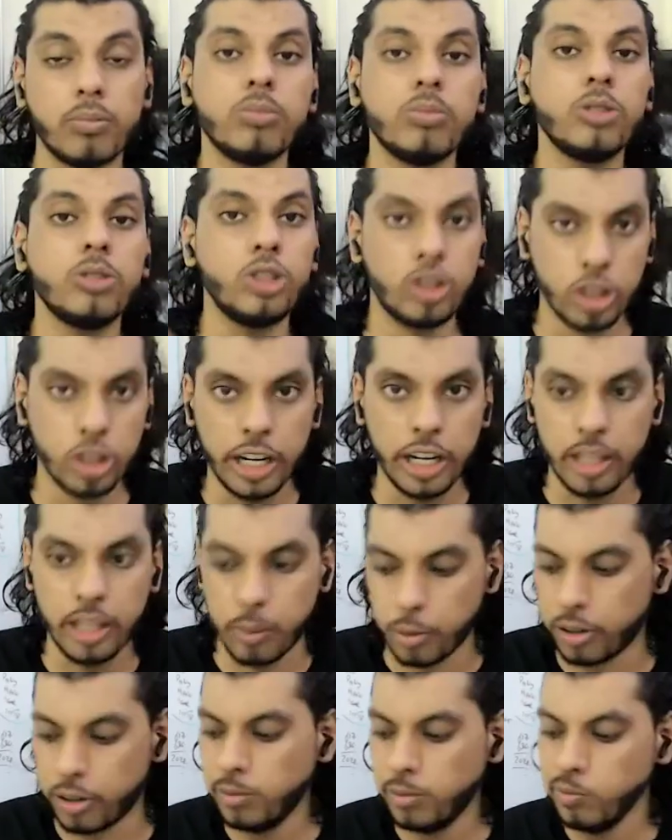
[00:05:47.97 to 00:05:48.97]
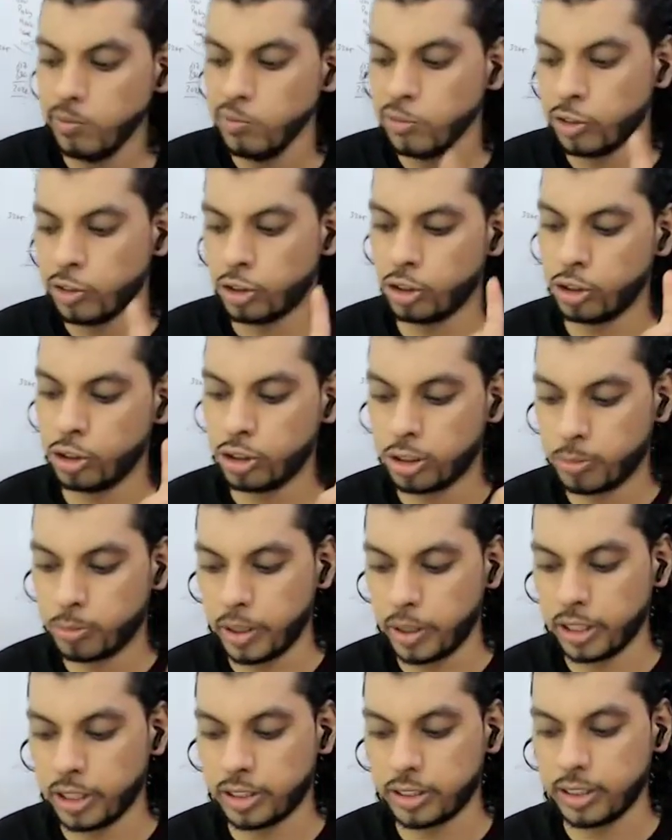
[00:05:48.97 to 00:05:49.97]
You're getting the point, right? So
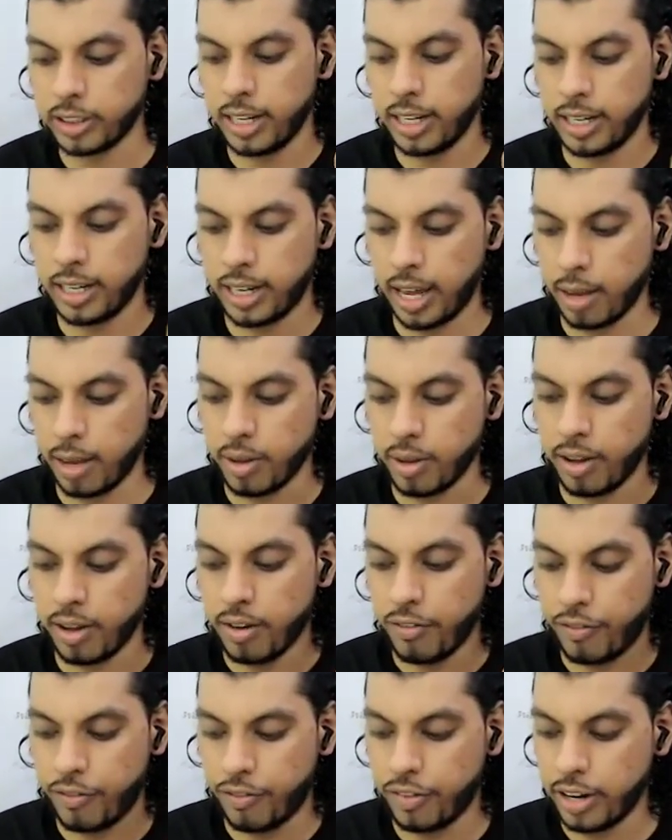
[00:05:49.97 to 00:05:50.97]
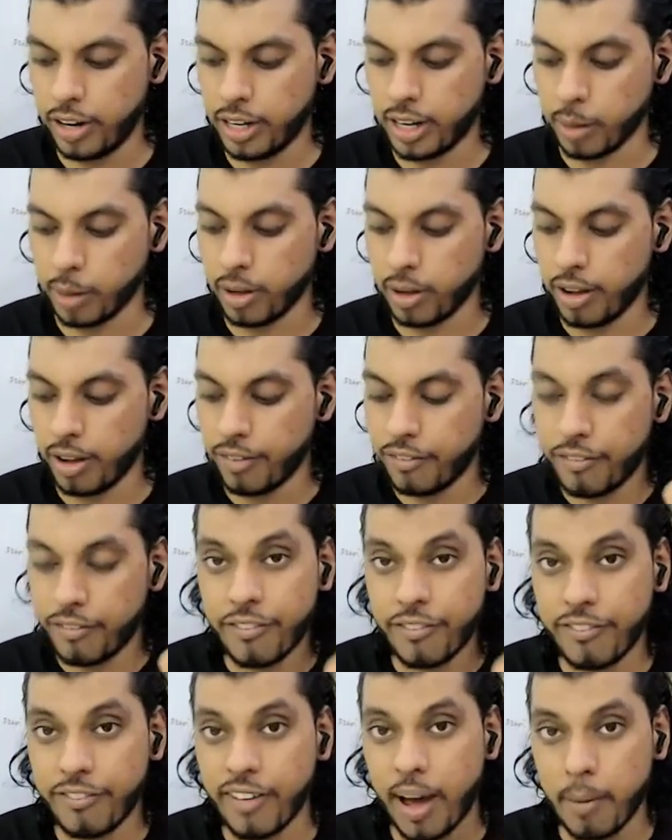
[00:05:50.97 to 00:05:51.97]
space, time, free time,
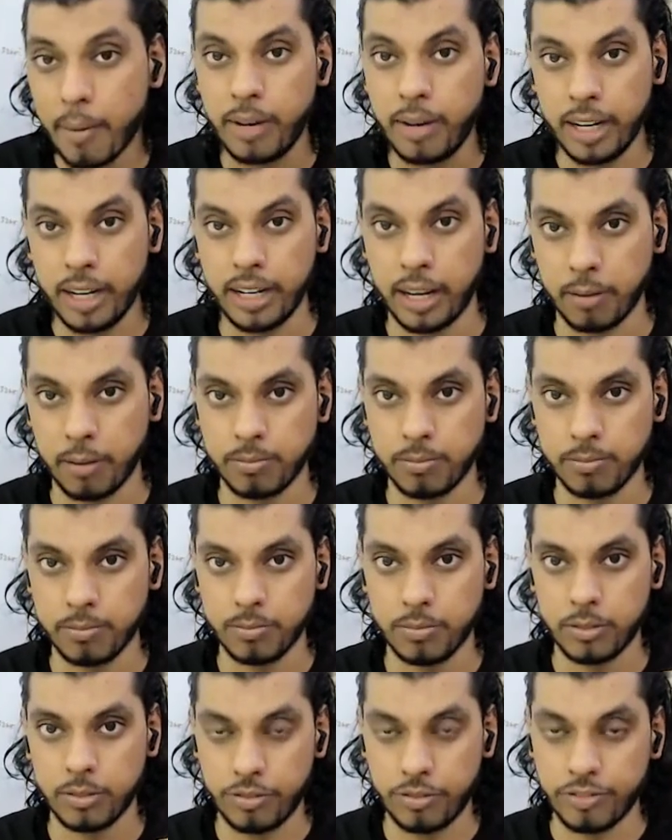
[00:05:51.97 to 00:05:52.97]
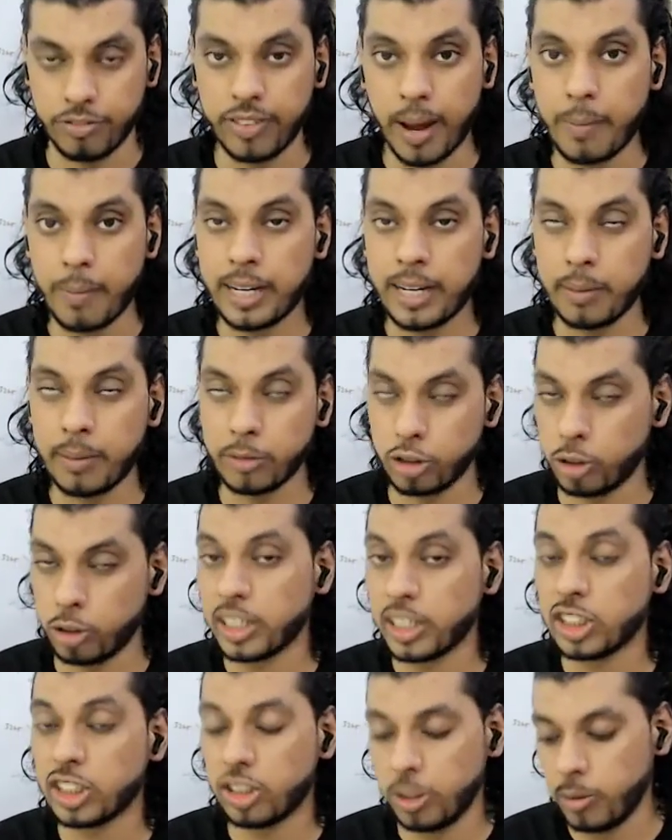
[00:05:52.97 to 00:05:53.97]
family time. Family time is going to be
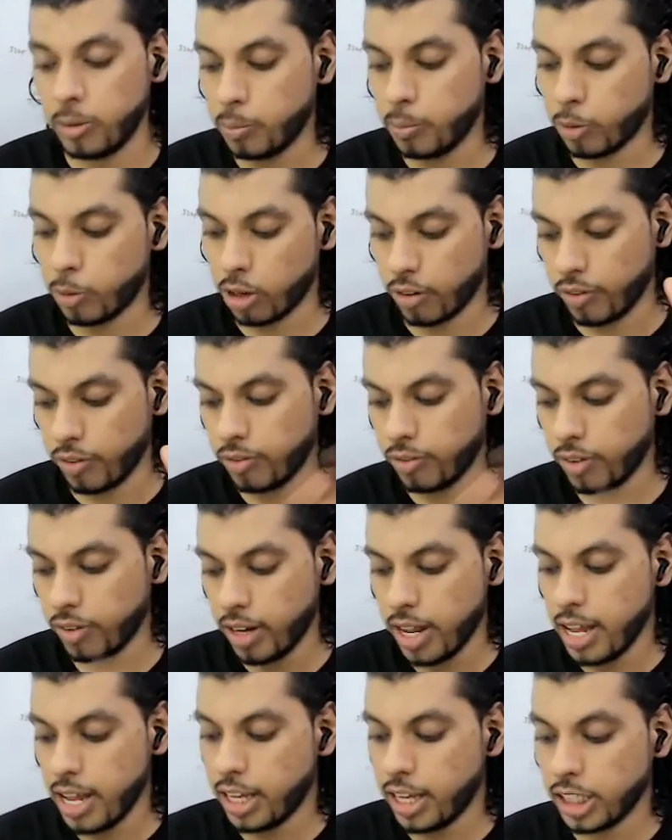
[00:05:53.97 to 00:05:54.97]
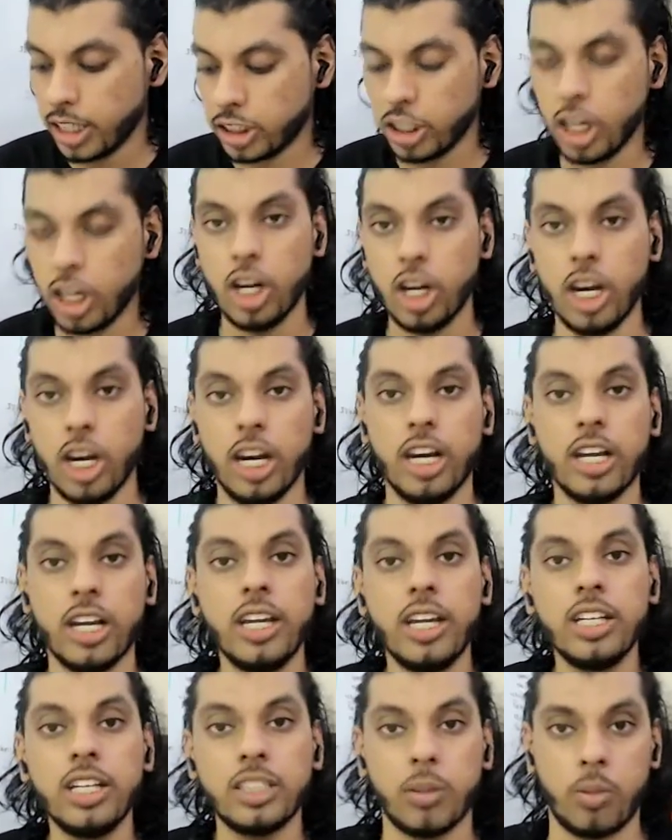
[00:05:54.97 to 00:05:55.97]
extremely important. Fifth one is
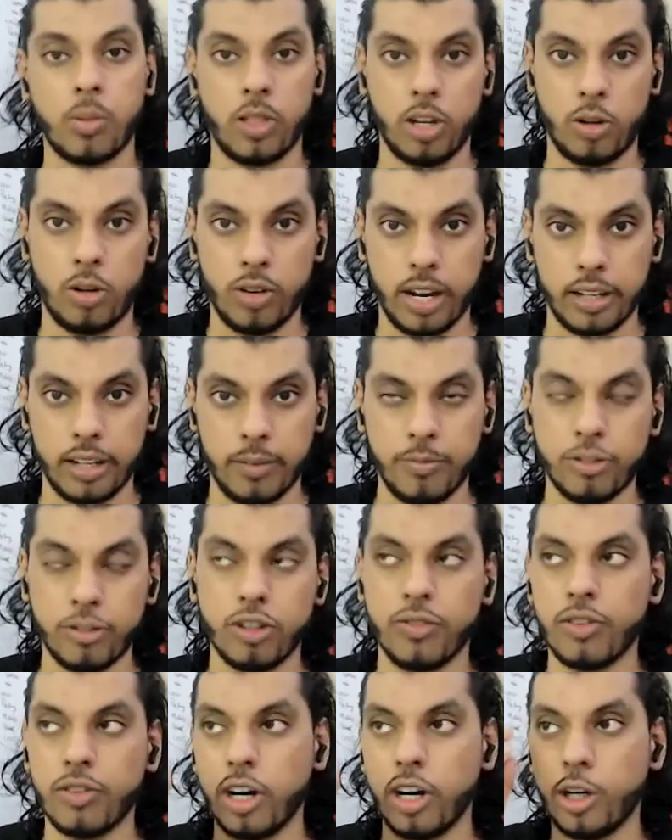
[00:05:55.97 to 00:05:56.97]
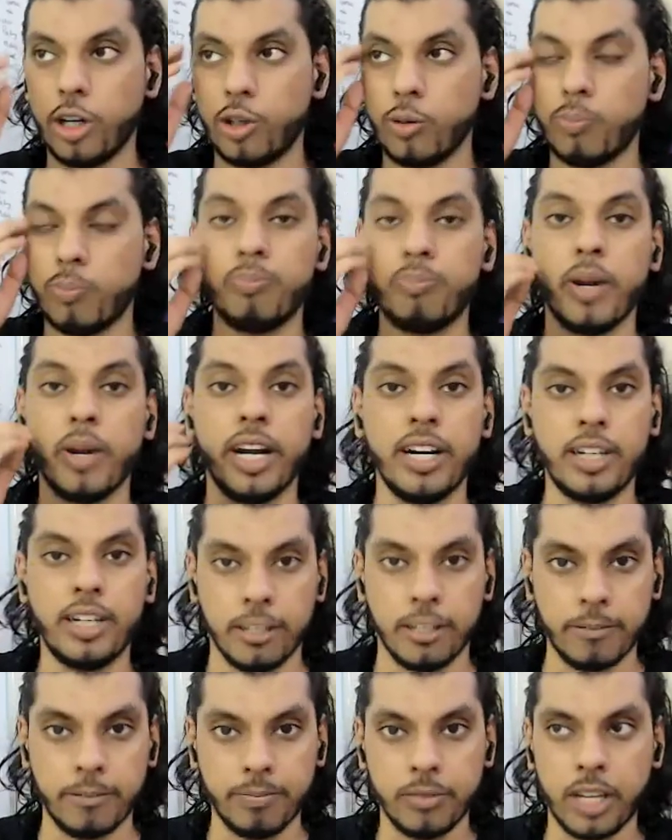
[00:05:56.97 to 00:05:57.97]
learning something together. So if you're into
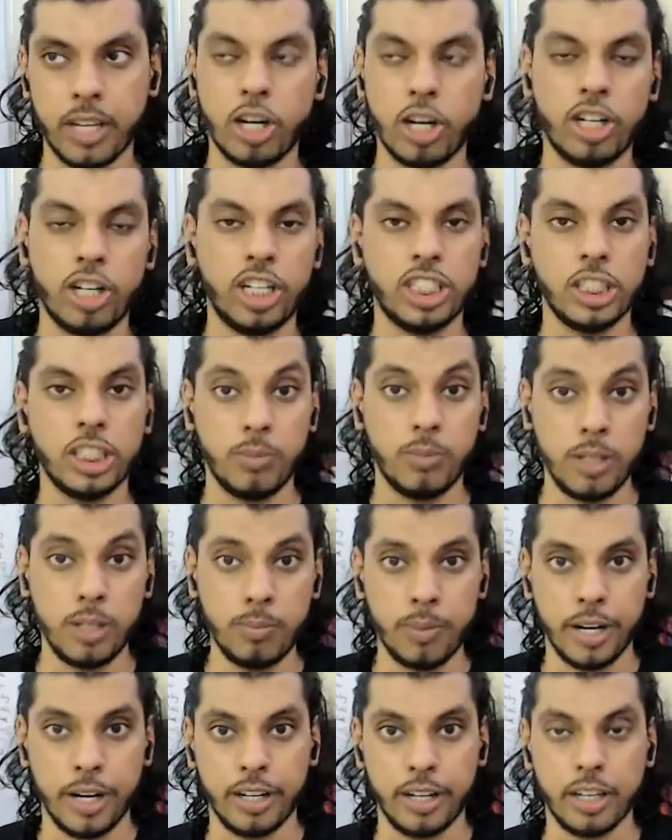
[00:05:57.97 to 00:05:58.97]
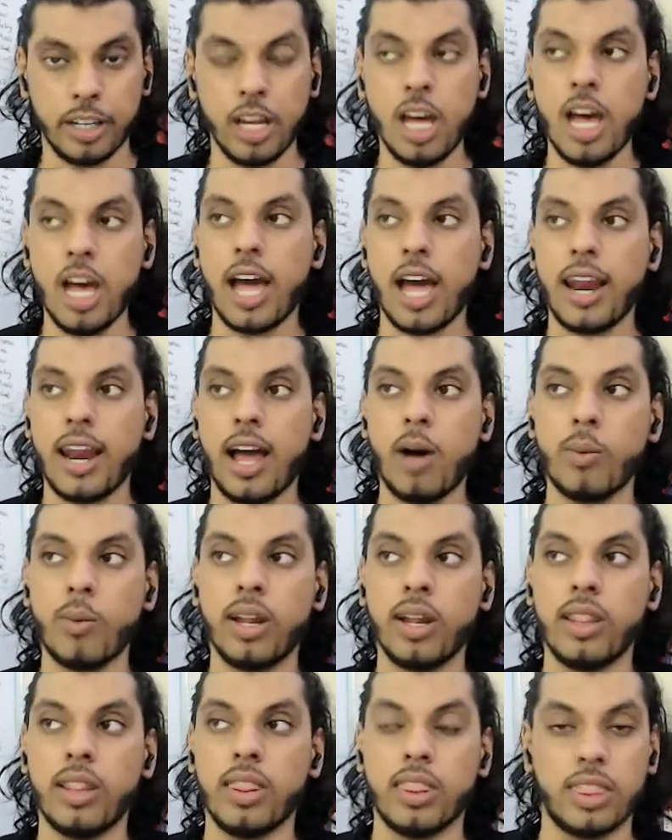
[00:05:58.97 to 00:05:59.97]
painting and you're teaching me painting, and how
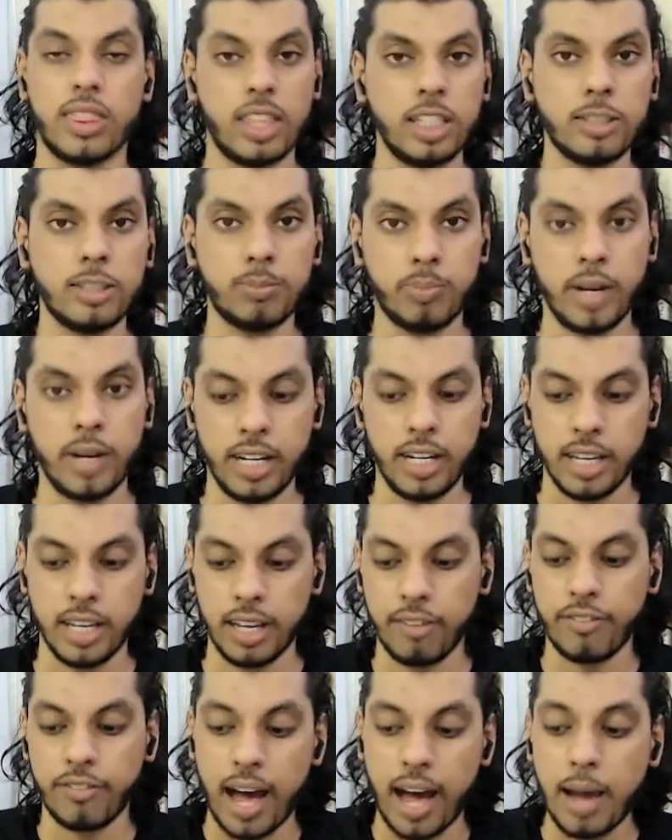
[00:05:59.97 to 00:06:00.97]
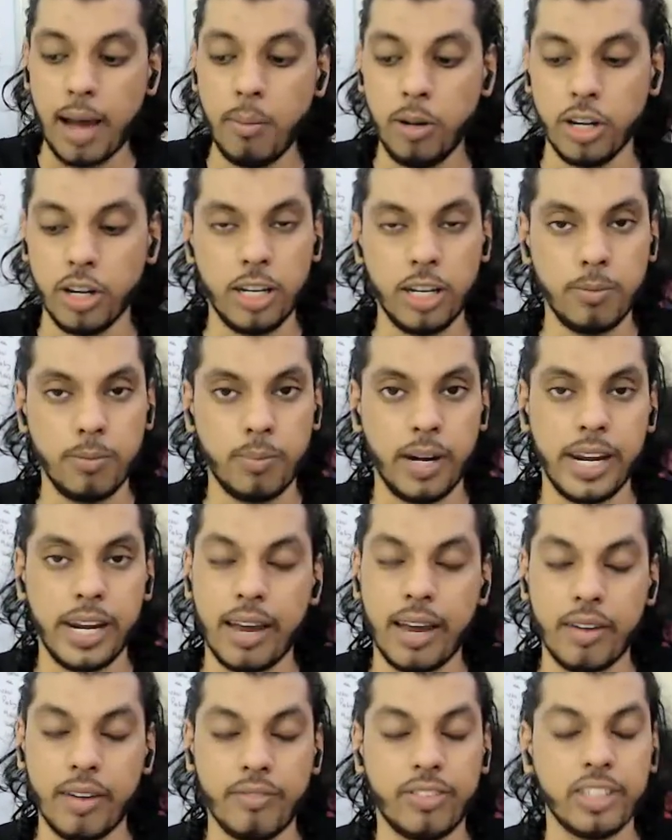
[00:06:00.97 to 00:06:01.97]
can this painting, if I'm learning painting
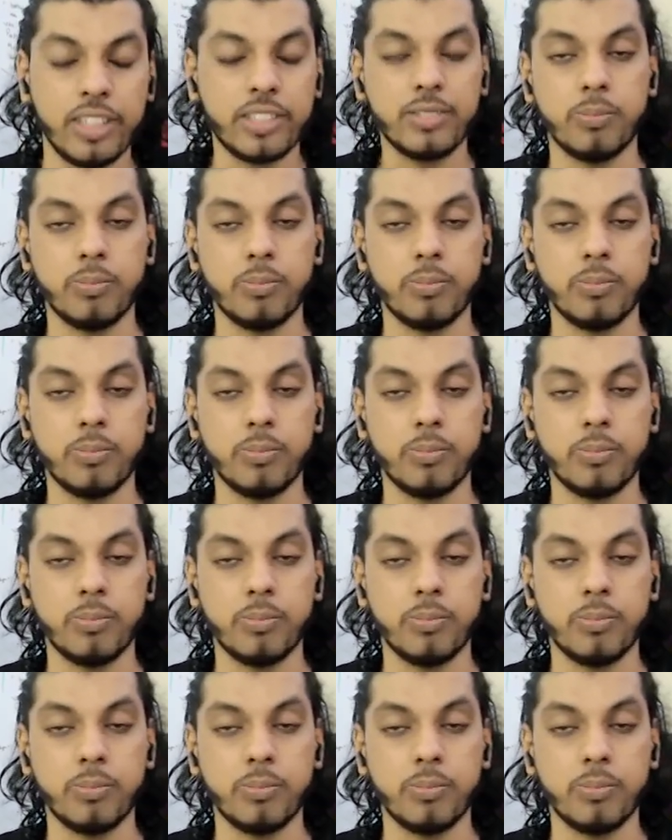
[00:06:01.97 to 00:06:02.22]
and if this is